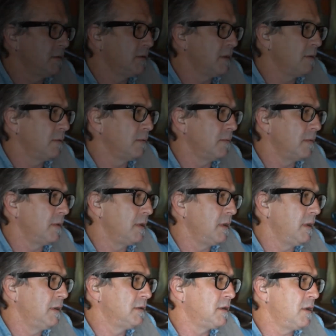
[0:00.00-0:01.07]
So,
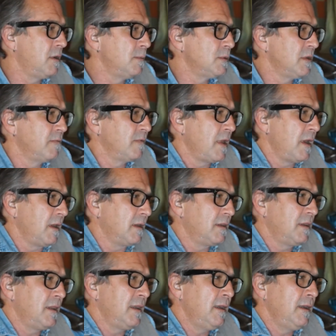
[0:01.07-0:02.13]
in terms of like
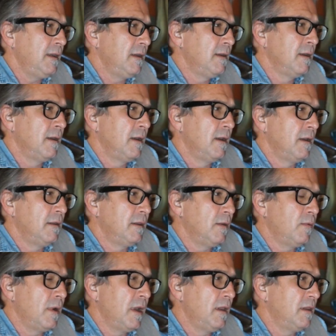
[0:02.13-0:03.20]
the
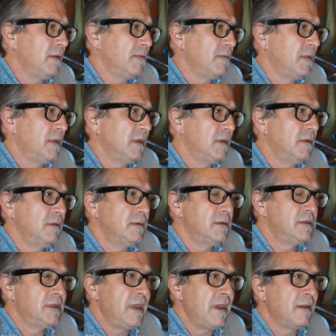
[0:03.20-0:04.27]
way the
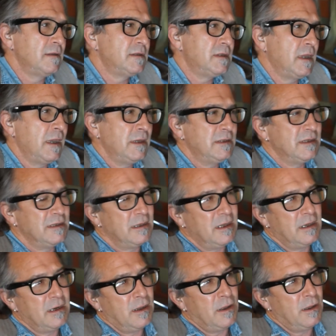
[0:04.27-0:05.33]
sound stage
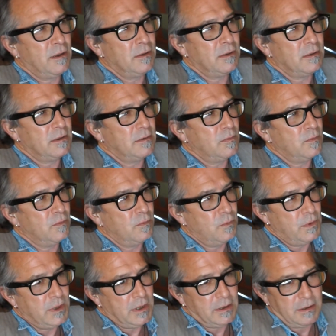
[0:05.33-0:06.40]
and all
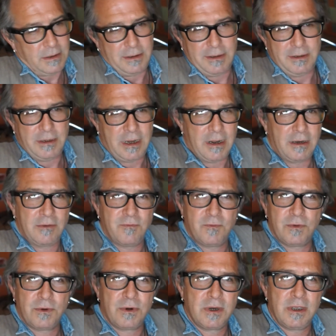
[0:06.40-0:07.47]
went down in
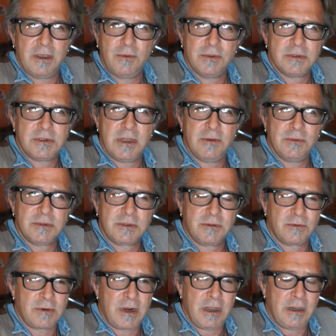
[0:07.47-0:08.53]
Florida, it was
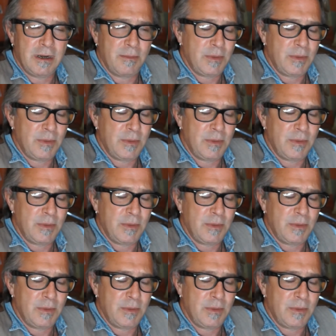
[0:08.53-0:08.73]
great.